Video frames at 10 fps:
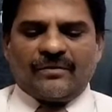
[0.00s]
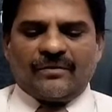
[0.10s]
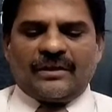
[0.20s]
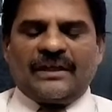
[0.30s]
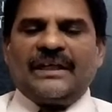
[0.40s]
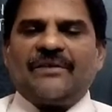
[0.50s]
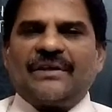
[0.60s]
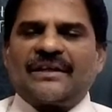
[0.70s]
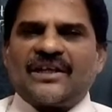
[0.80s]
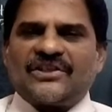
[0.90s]
He lived
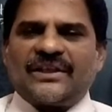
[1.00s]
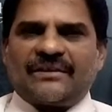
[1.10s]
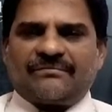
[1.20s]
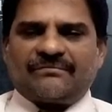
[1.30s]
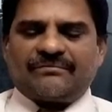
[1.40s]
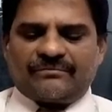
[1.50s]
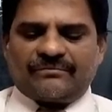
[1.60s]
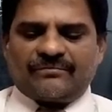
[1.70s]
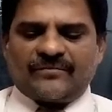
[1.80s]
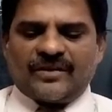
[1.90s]
in Ghazni
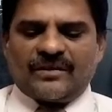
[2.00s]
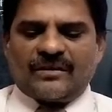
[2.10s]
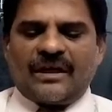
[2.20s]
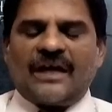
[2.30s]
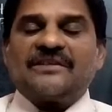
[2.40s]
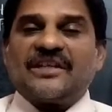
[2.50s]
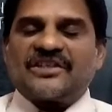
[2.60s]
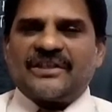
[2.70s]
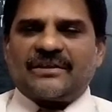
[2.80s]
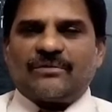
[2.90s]
until his
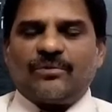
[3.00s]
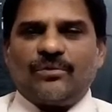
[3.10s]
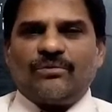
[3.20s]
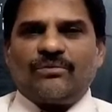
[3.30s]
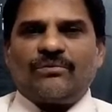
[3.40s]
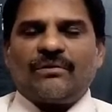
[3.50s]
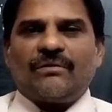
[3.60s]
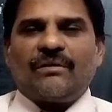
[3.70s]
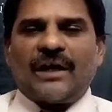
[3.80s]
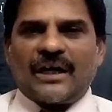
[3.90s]
death. Who?
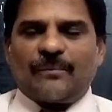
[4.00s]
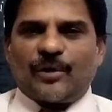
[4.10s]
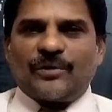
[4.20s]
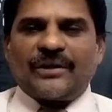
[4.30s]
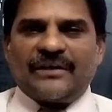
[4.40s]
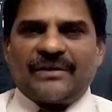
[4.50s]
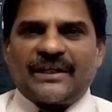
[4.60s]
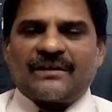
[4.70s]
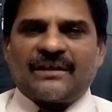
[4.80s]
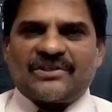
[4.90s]
Al-Biruni lived
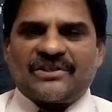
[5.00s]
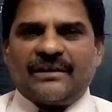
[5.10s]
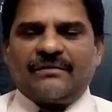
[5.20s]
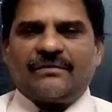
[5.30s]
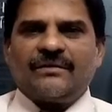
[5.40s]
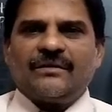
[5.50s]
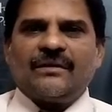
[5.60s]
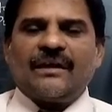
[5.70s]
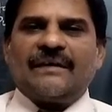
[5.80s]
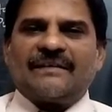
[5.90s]
in Ghazni
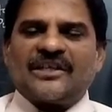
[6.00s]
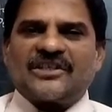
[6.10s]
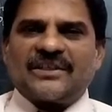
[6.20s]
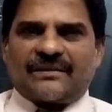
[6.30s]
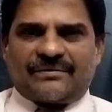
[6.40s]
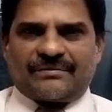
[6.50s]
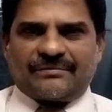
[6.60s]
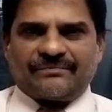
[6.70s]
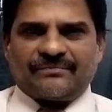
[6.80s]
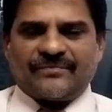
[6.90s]
until his death.
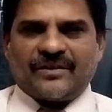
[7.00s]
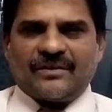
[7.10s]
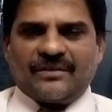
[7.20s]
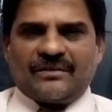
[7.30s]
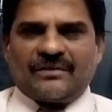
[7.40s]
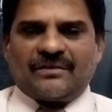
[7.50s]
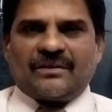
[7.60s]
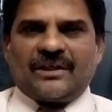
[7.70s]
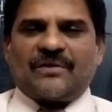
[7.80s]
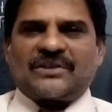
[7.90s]

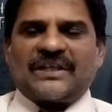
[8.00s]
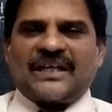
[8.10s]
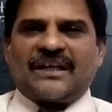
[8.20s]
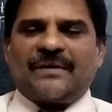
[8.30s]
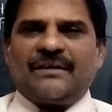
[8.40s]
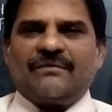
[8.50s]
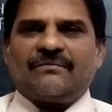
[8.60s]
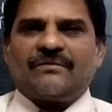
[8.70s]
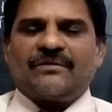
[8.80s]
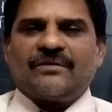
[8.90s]
He was taken by
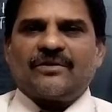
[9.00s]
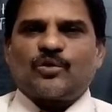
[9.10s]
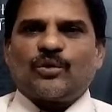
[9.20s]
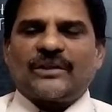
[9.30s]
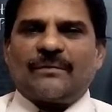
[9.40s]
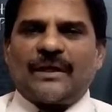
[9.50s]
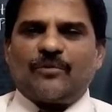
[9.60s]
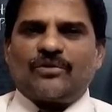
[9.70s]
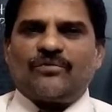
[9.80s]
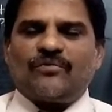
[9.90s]
Sultan
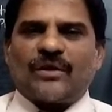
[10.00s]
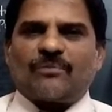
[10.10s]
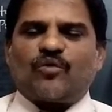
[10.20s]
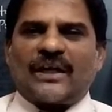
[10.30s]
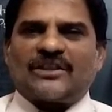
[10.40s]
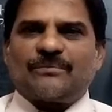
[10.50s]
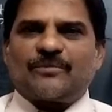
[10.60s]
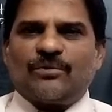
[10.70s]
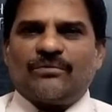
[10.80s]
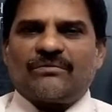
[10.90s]
Mahmud from Khwarizm
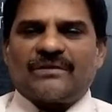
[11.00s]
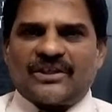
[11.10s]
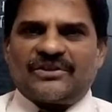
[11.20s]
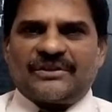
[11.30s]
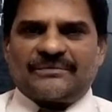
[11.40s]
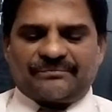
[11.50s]
to Ghazni.